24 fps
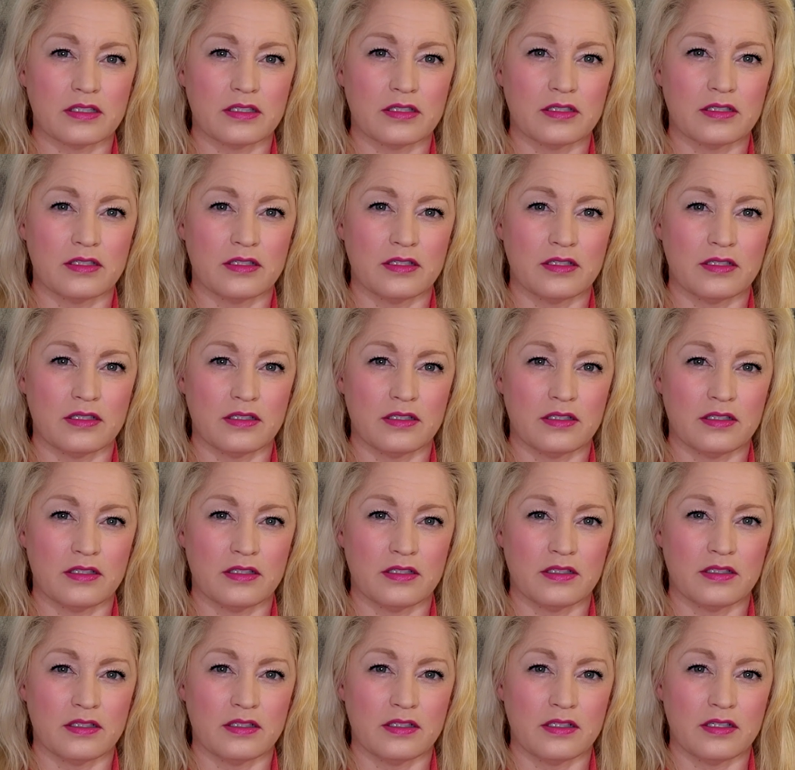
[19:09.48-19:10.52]

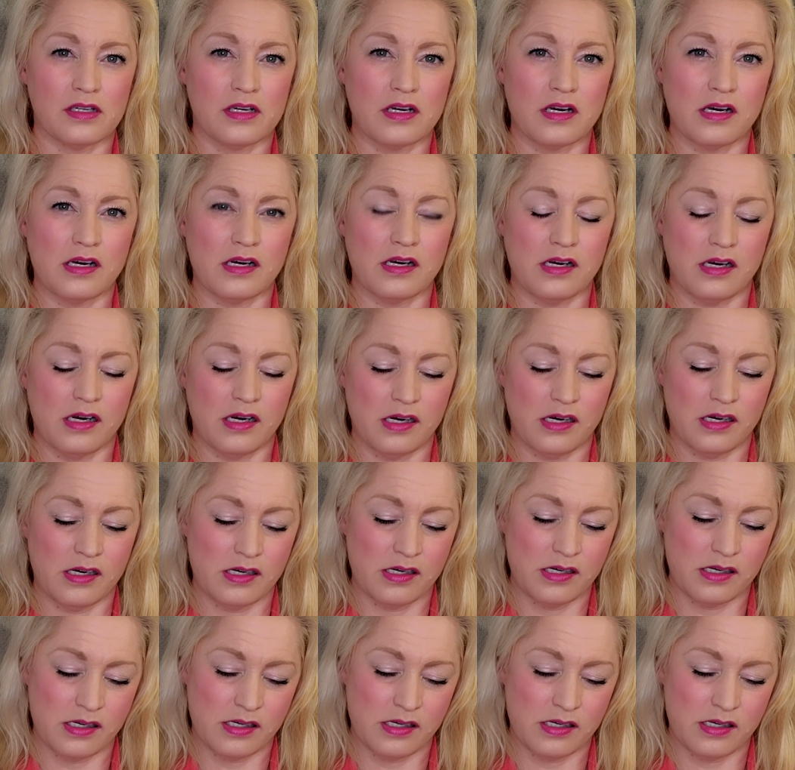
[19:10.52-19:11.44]
(silence)